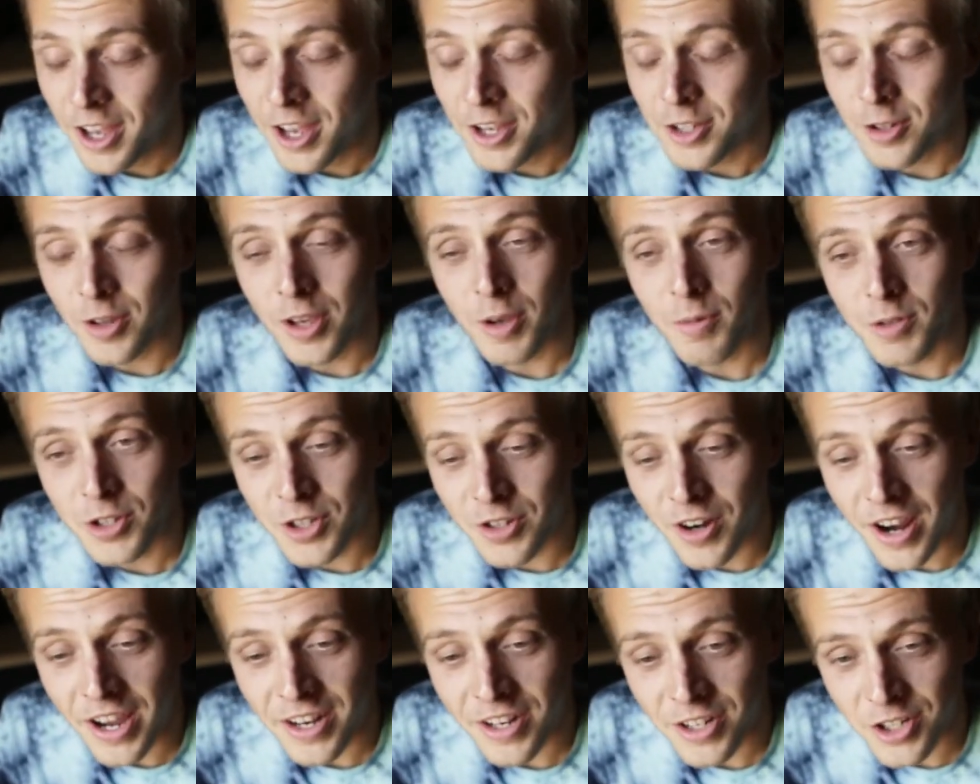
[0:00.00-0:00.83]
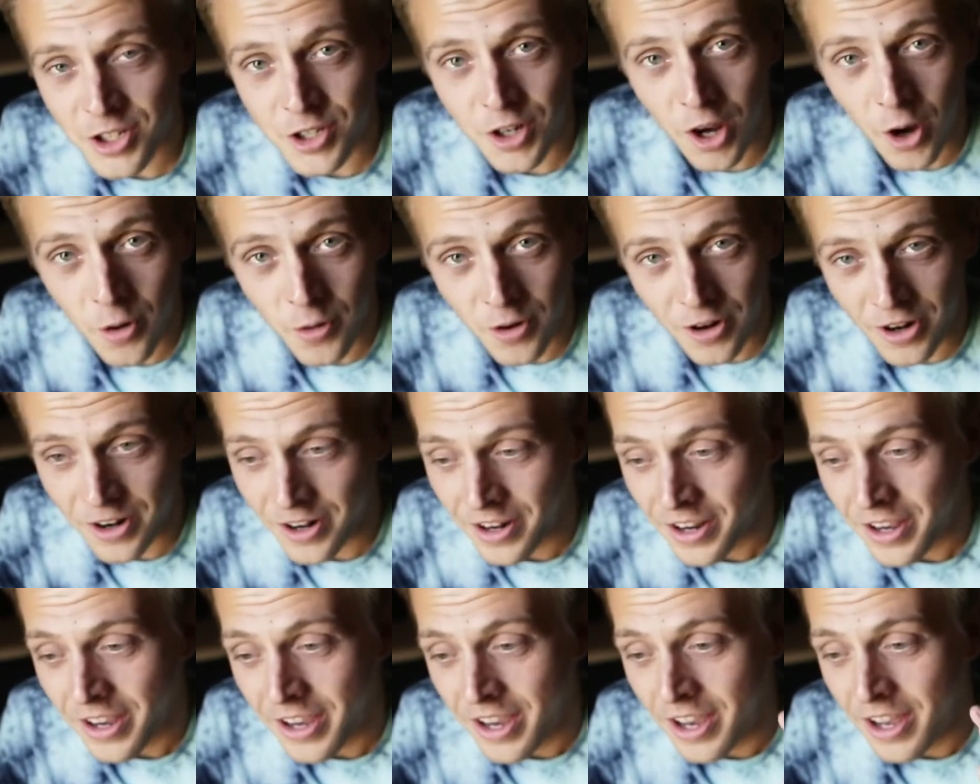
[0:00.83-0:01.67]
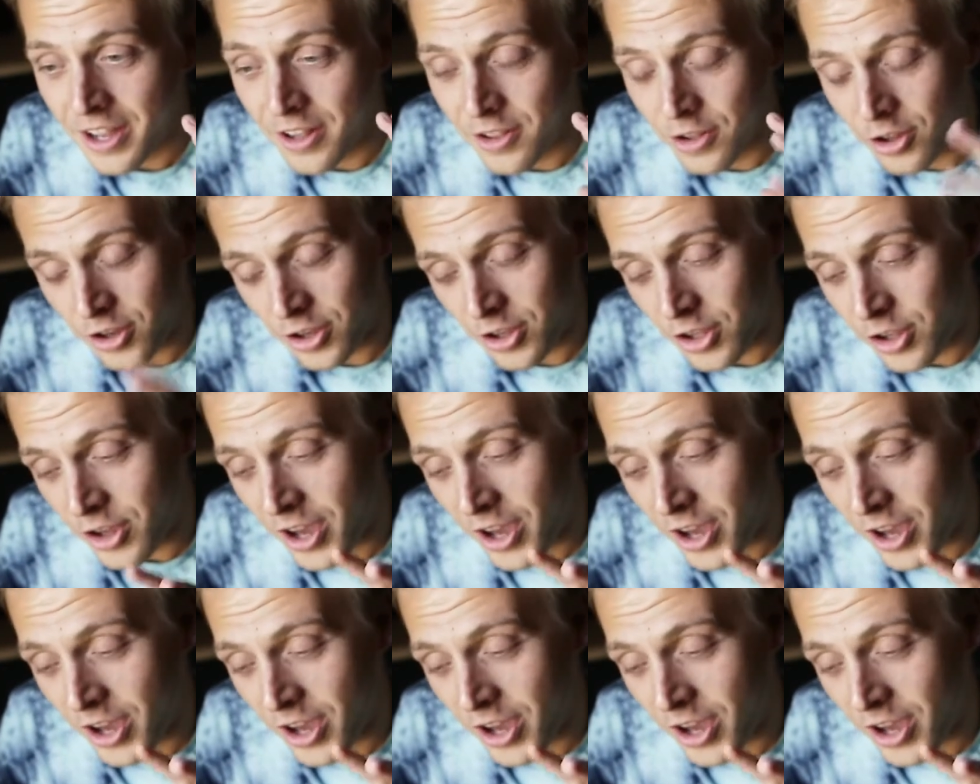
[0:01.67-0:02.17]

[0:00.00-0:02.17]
So he was trying to show her, look,